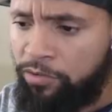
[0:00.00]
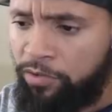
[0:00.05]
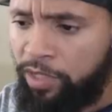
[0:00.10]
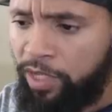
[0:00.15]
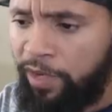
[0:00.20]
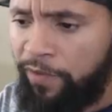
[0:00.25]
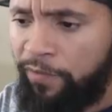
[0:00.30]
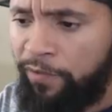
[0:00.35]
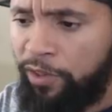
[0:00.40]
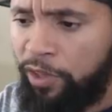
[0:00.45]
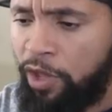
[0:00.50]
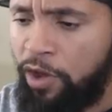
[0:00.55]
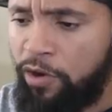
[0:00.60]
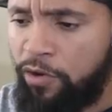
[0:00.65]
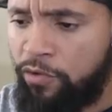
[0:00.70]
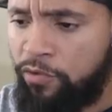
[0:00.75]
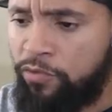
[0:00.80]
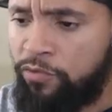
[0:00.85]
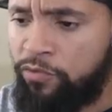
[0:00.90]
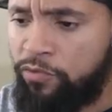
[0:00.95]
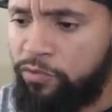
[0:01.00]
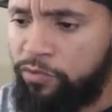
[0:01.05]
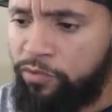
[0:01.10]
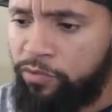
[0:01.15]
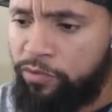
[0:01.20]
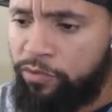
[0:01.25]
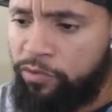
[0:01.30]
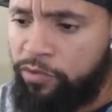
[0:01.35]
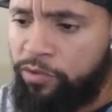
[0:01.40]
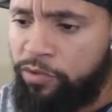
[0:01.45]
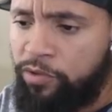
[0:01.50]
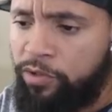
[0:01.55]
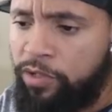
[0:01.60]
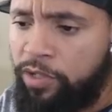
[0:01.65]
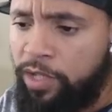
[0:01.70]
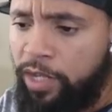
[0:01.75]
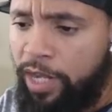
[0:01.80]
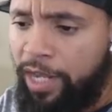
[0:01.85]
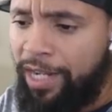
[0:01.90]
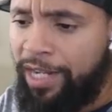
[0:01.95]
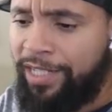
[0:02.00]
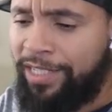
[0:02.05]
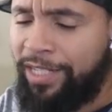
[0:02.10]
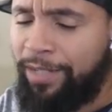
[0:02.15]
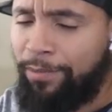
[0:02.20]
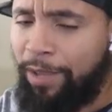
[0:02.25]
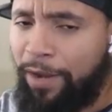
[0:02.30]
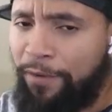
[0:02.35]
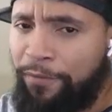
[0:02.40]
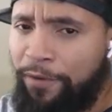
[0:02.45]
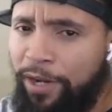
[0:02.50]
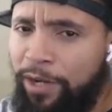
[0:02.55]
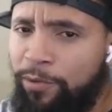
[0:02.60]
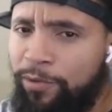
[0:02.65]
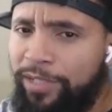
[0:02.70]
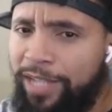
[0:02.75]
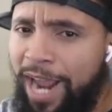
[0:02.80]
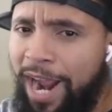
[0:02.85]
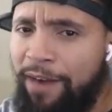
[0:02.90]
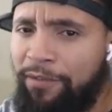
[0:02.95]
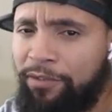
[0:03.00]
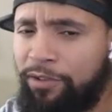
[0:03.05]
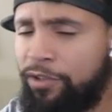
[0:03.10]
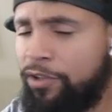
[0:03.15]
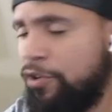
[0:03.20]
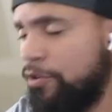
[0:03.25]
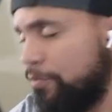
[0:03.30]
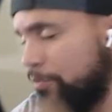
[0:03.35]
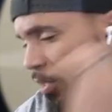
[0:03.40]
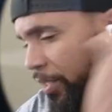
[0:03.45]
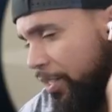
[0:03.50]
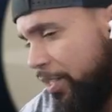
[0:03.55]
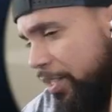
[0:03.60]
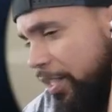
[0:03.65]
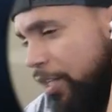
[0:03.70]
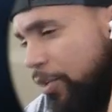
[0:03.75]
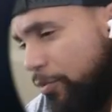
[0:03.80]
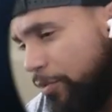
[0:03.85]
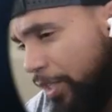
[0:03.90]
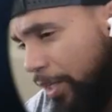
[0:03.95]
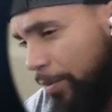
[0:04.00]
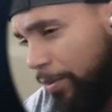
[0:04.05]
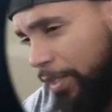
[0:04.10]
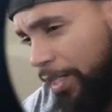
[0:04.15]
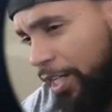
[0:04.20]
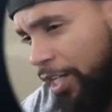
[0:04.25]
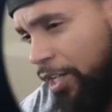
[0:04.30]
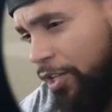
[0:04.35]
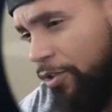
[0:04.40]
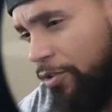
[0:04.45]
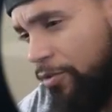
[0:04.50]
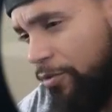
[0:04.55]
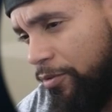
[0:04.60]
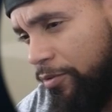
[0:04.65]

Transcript: even though it didn't seem like Freddy was after him, he still was able to kill